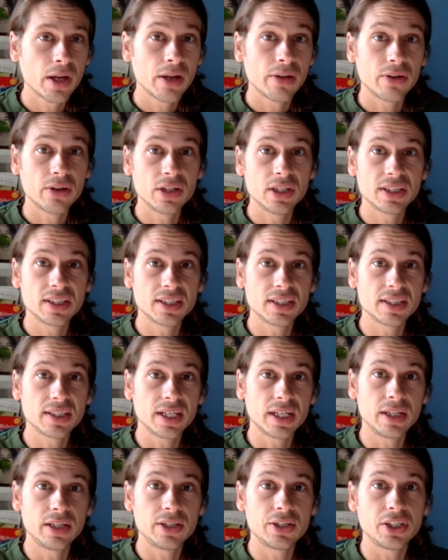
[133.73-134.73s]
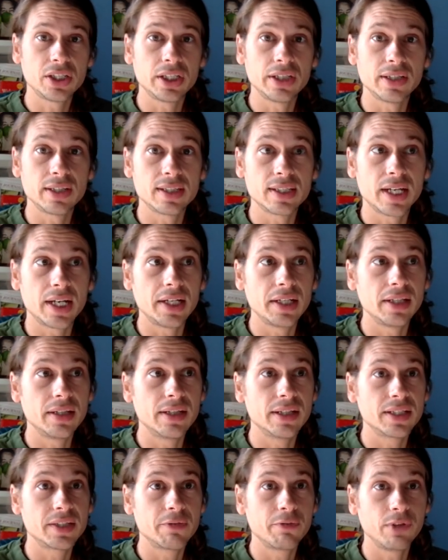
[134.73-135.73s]
There is this energy,
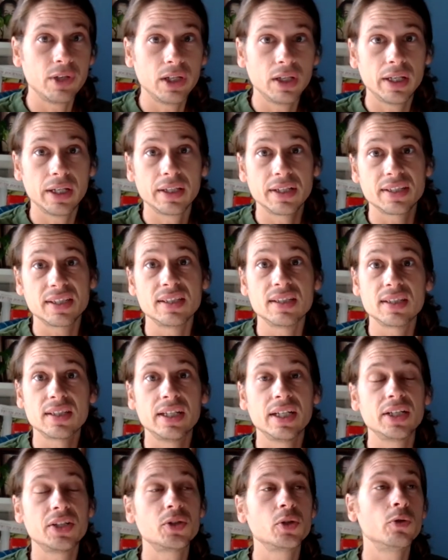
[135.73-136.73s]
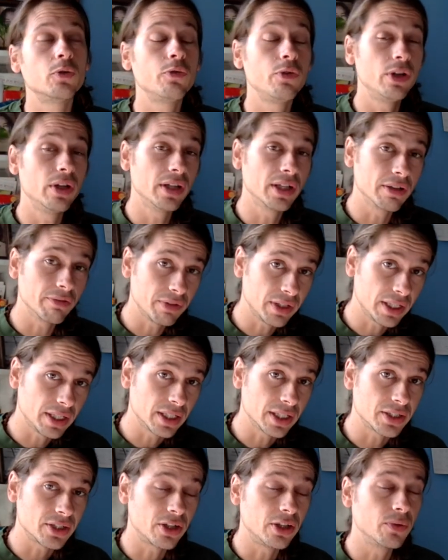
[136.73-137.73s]
this feeling, this instinctual feeling of needing
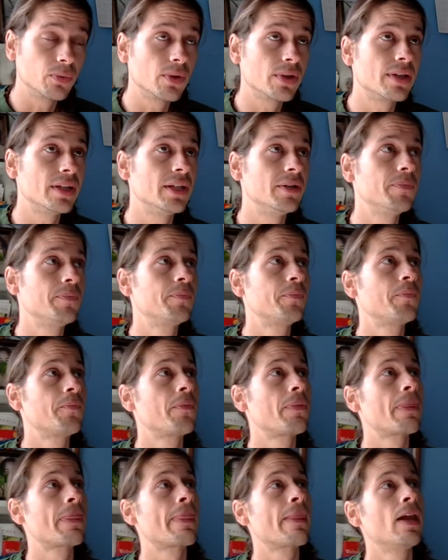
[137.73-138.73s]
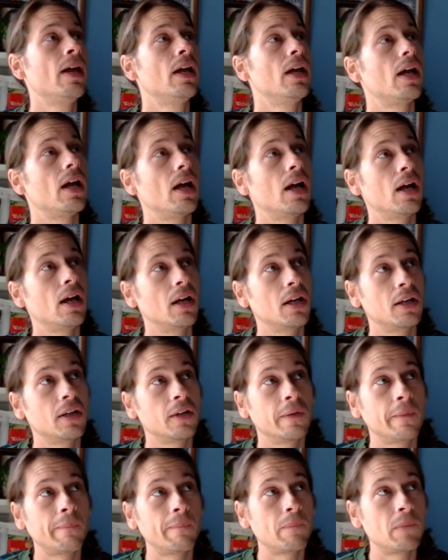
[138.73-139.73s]
to turn within.
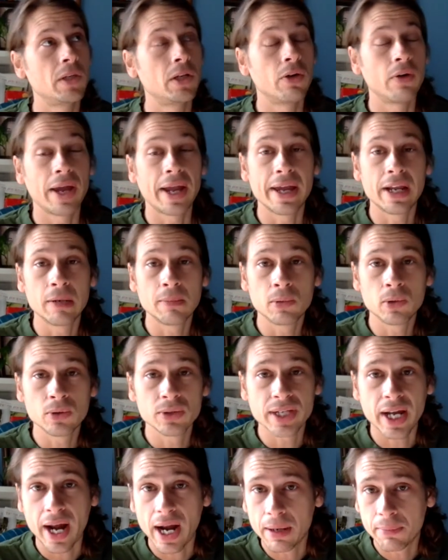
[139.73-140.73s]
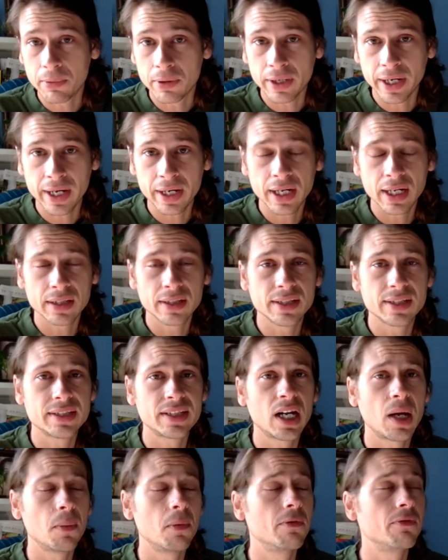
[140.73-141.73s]
You know, animals hibernate at this
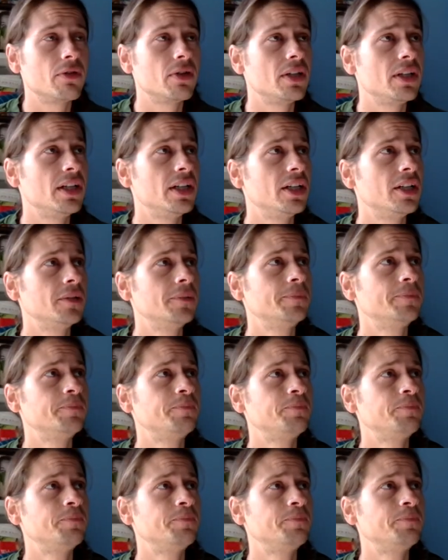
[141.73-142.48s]
time of the year.